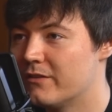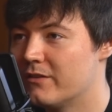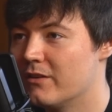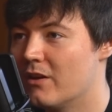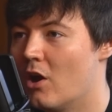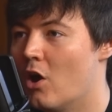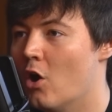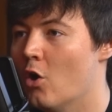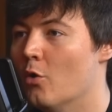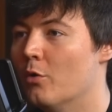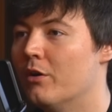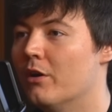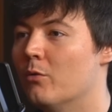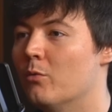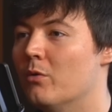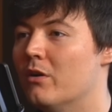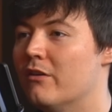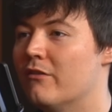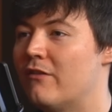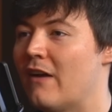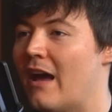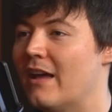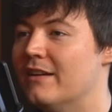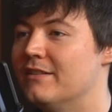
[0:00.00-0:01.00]
Oda would
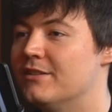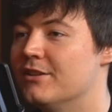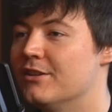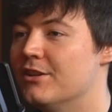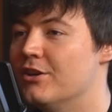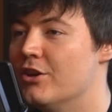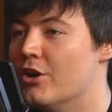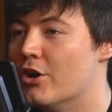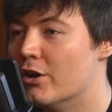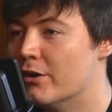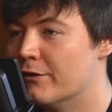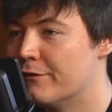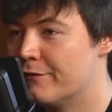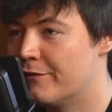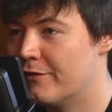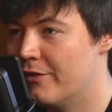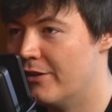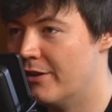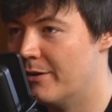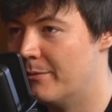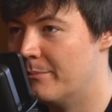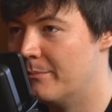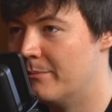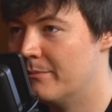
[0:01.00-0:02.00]
have had to nerf
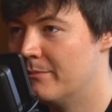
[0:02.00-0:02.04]
them